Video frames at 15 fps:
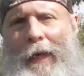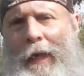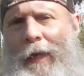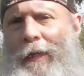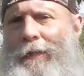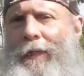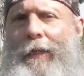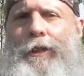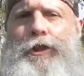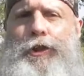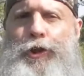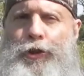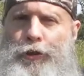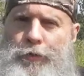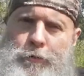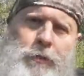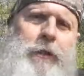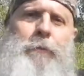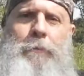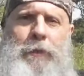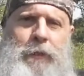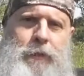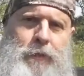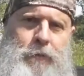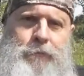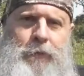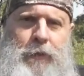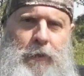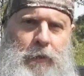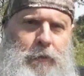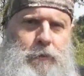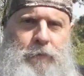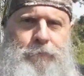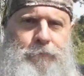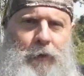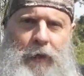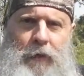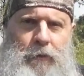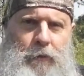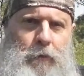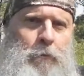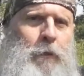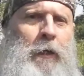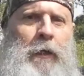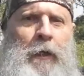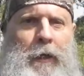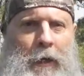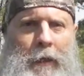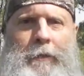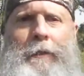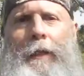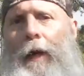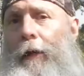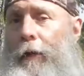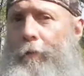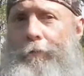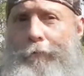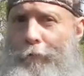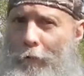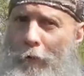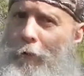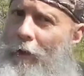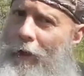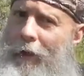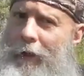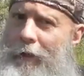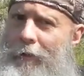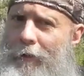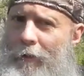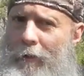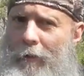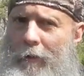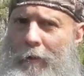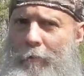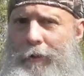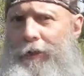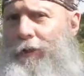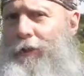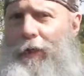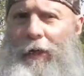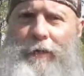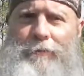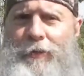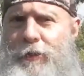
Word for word: he's extremely difficult to follow. Unlike Freud, which is kind of